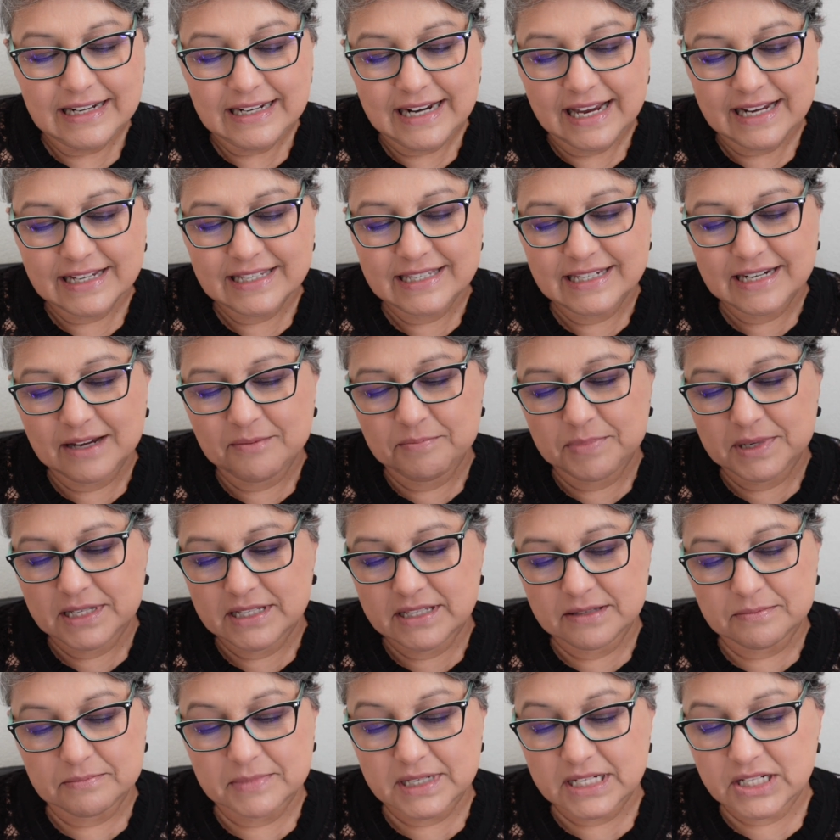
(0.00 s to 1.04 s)
Next up
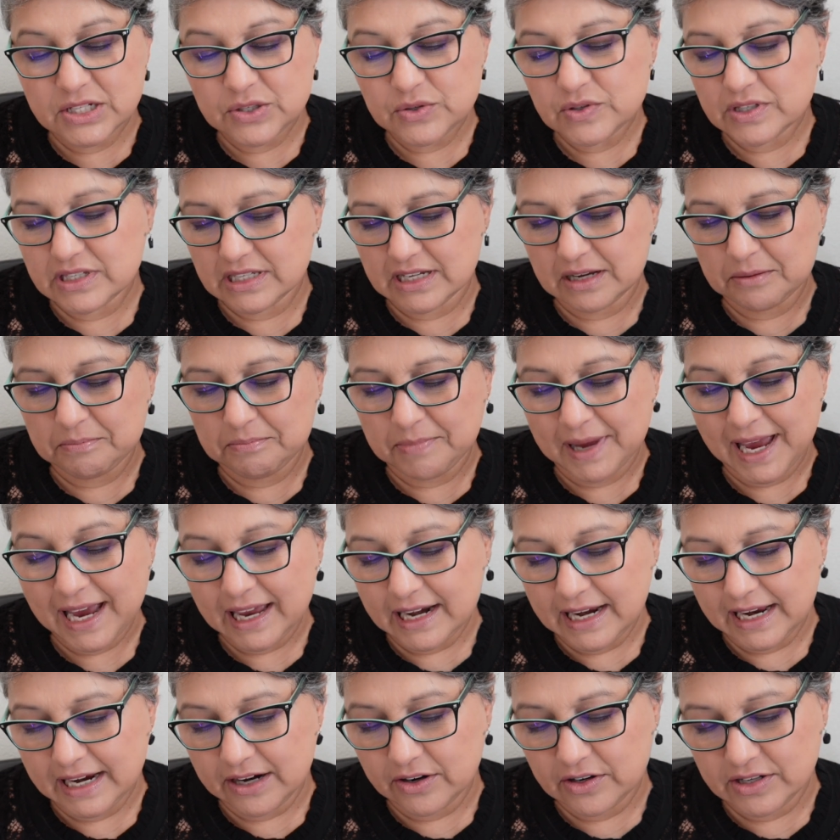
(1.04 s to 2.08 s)
is Medusa,
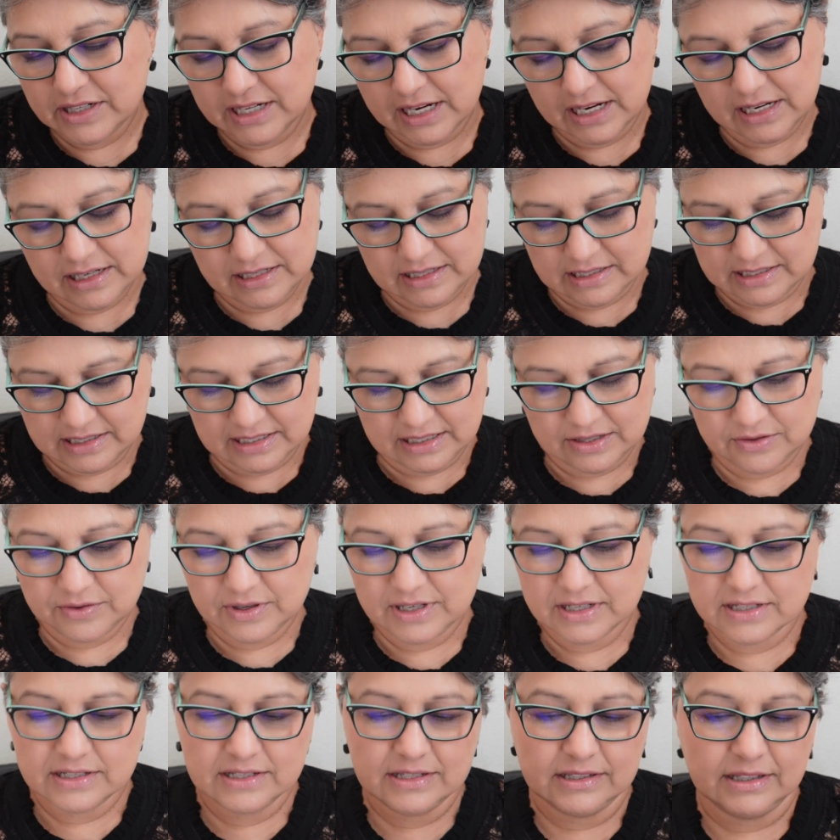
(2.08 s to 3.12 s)
Bad Hair Day,
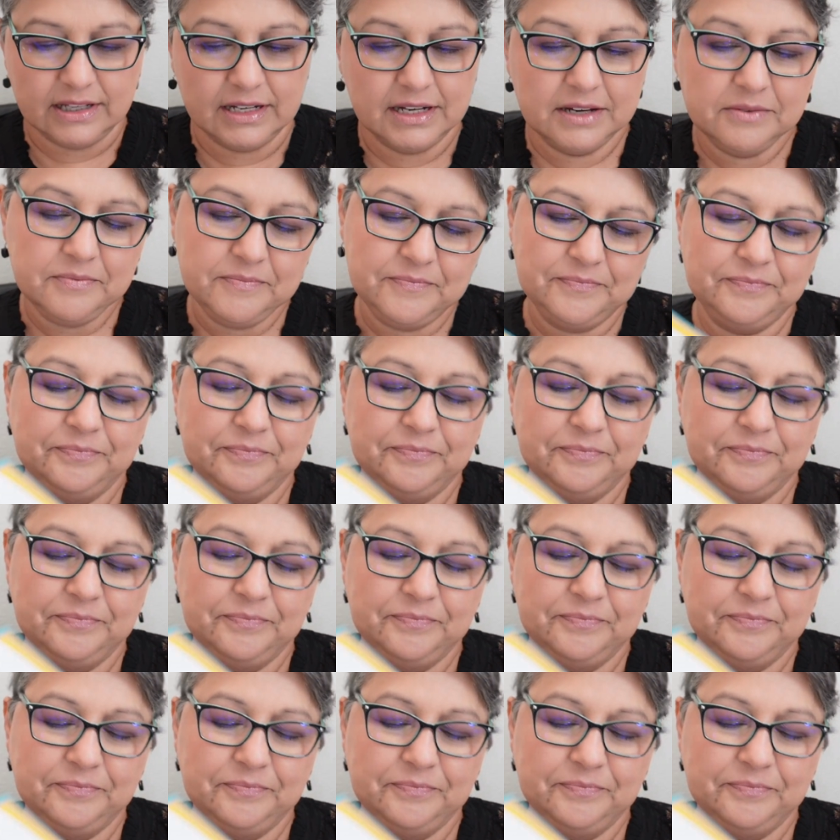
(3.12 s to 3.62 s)
seriously.